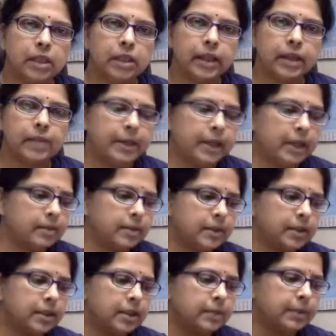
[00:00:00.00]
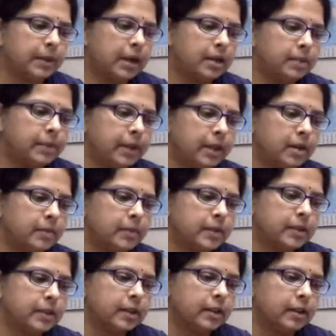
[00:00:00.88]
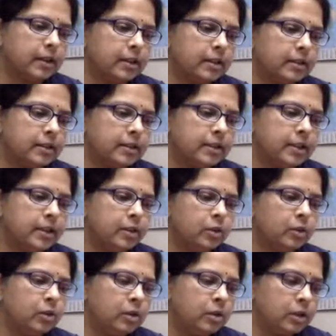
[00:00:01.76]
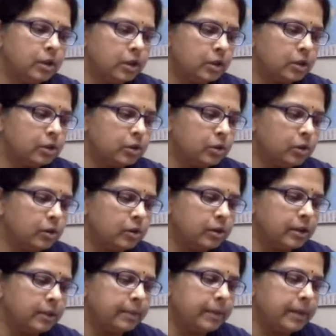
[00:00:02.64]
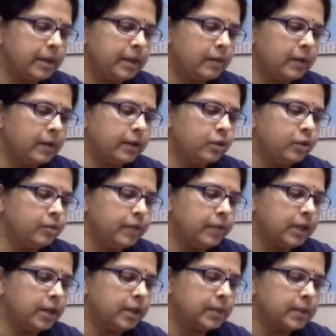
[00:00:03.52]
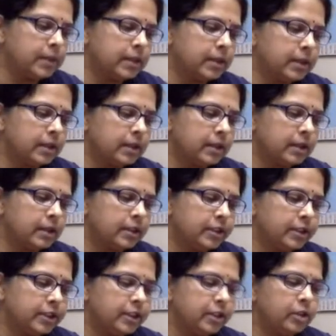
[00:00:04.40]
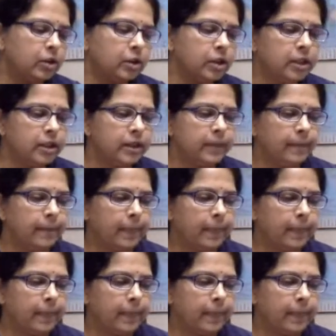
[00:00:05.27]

That becomes, this part becomes 0, so the peak value becomes G naught,